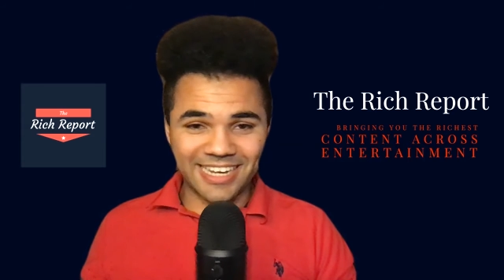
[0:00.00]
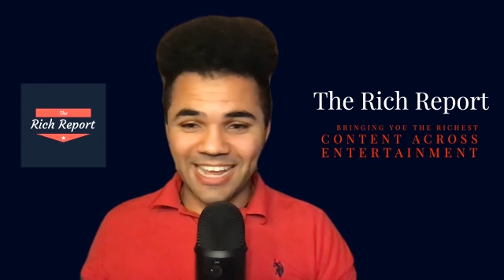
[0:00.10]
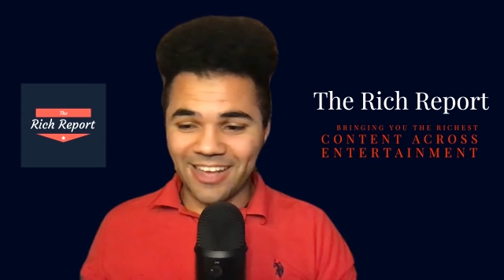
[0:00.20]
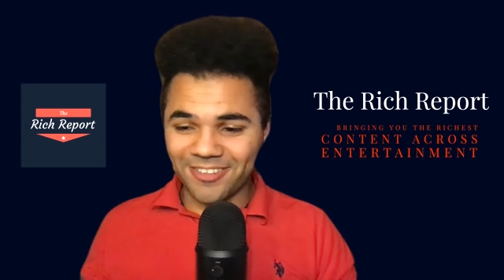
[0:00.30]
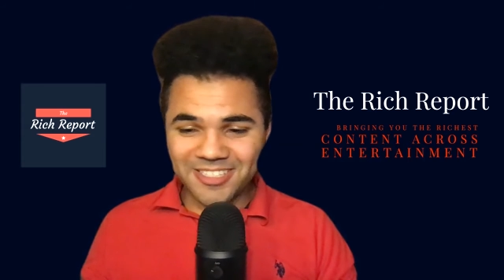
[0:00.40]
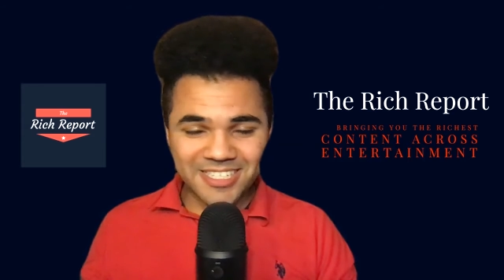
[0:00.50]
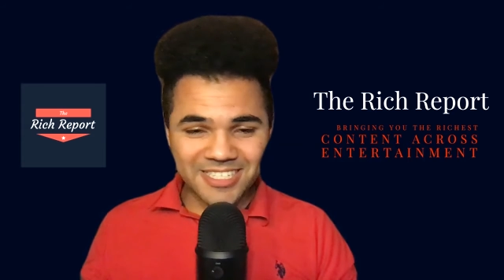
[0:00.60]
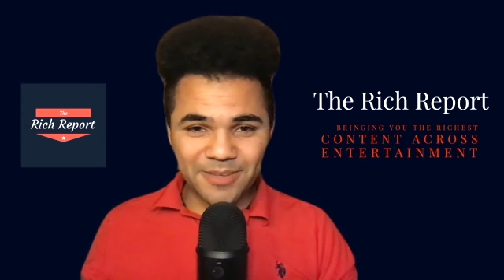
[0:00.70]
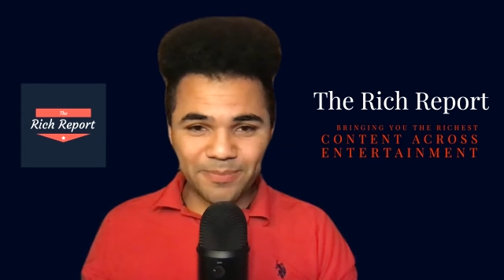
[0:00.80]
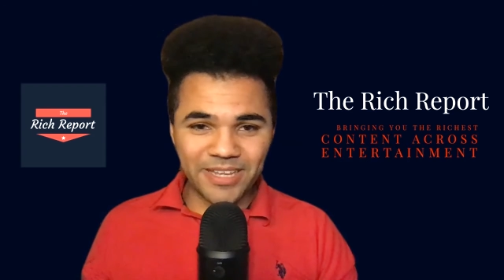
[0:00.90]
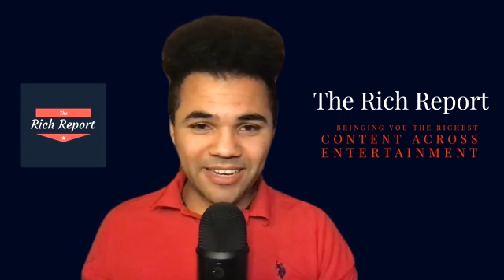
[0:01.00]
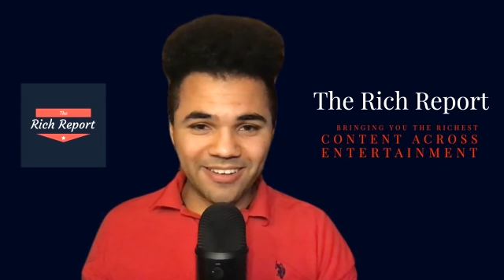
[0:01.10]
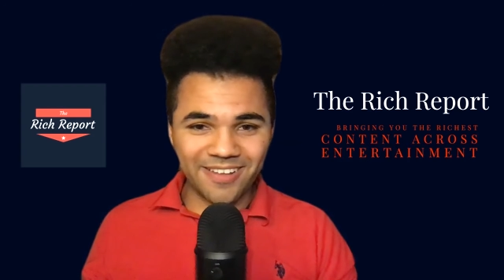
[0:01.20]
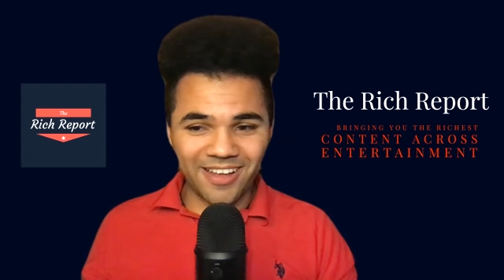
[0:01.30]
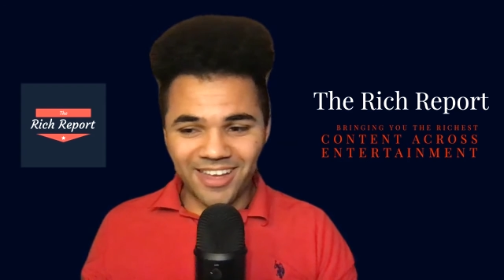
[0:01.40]
Now, this is a bit
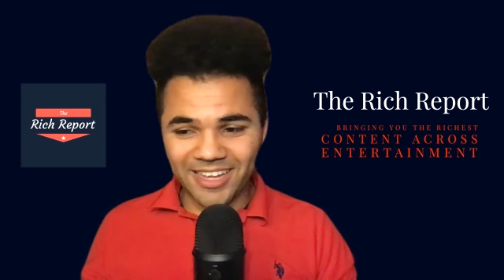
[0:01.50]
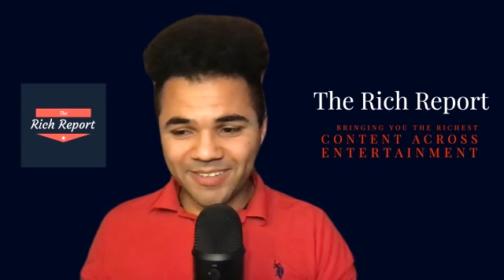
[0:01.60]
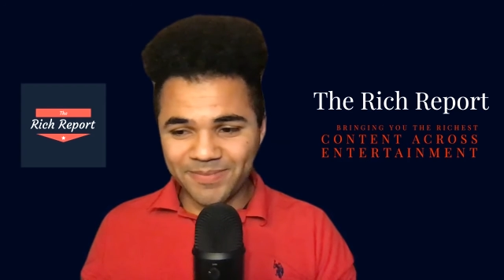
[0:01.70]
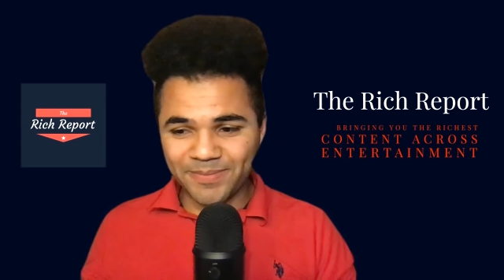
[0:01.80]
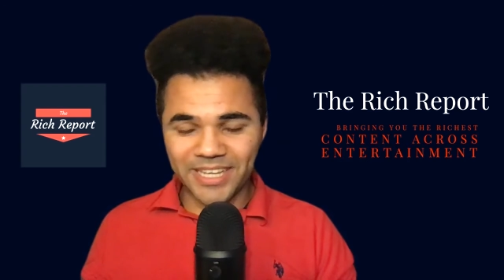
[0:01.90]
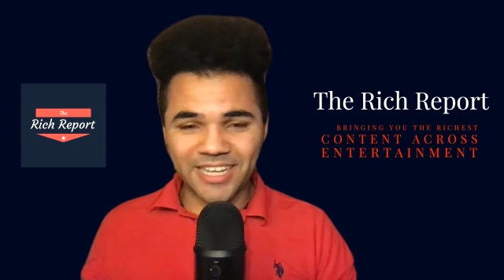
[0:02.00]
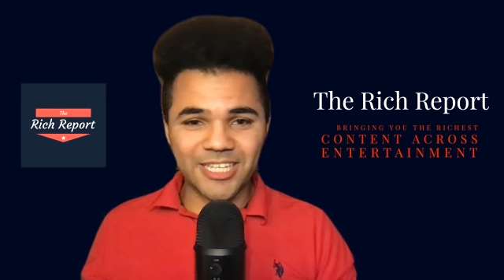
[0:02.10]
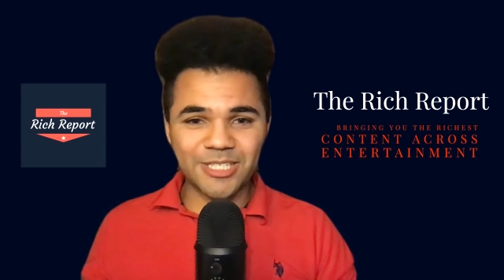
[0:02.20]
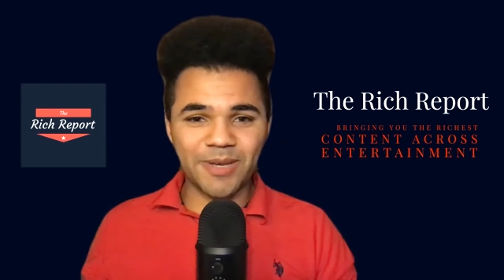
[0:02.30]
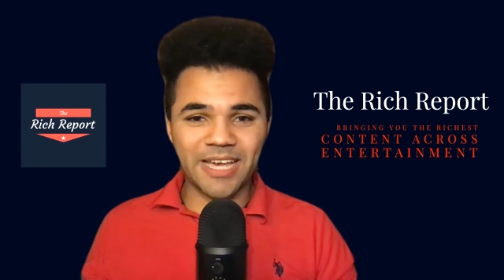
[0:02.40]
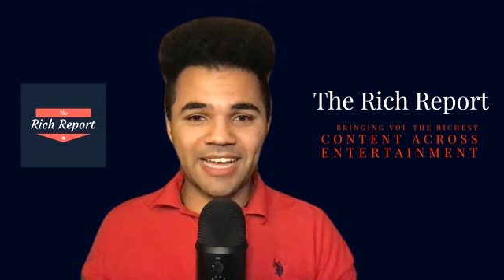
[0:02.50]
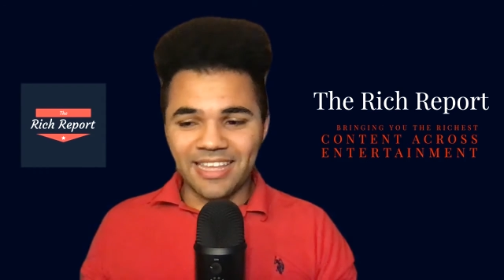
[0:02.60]
odd because we had